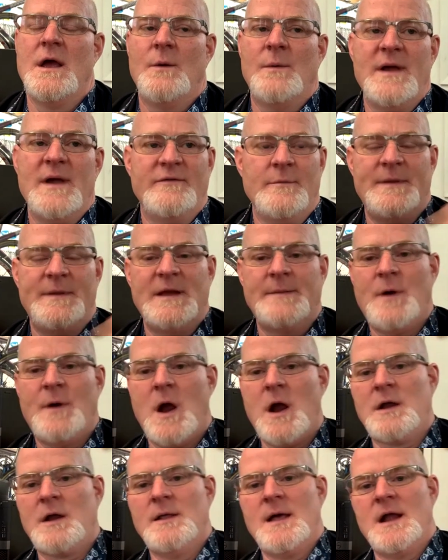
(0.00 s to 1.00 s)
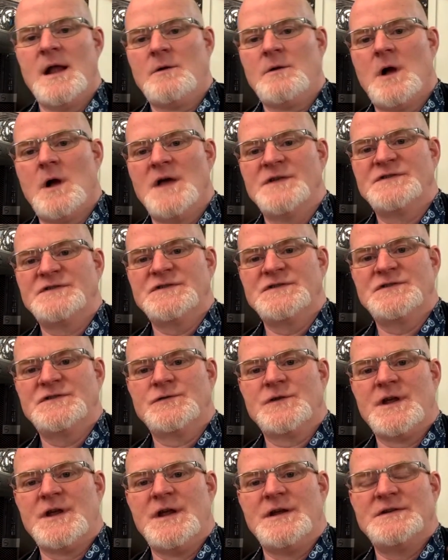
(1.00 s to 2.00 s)
We have a big parking lot across the
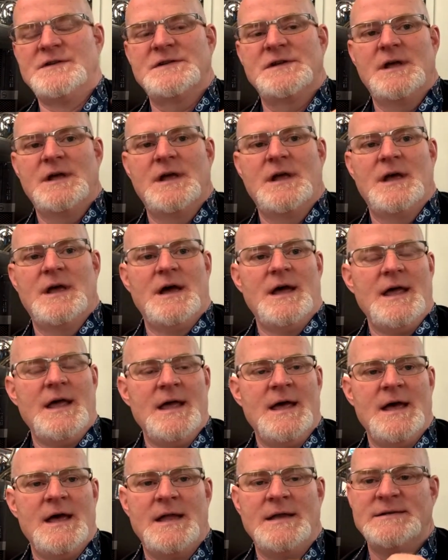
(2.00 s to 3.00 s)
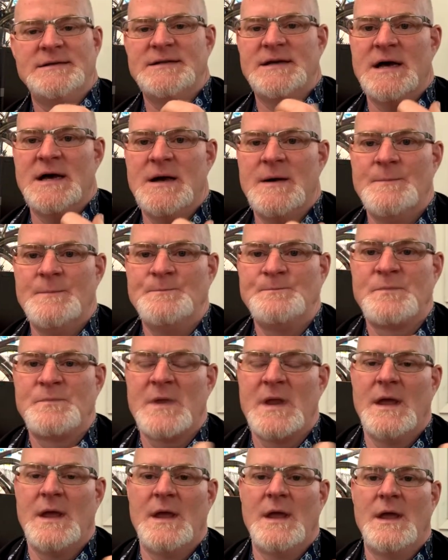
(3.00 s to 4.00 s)
street and um,
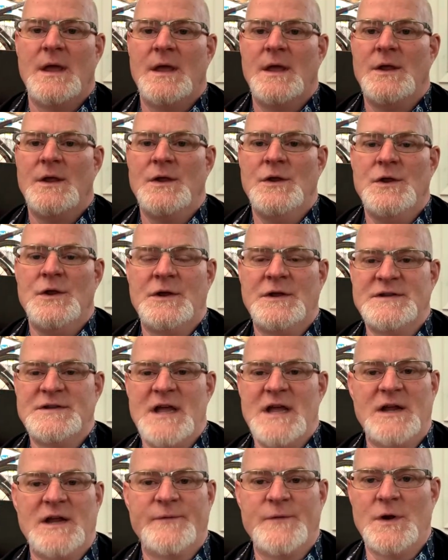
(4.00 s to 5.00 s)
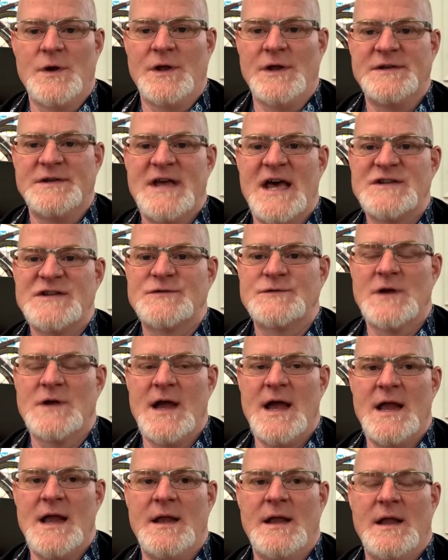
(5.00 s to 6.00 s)
you can take it for a good test
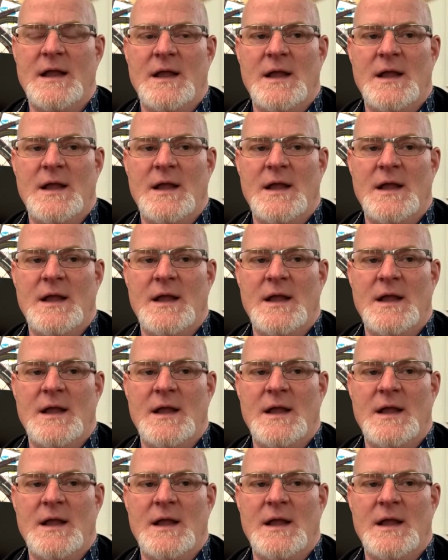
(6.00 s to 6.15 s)
ride.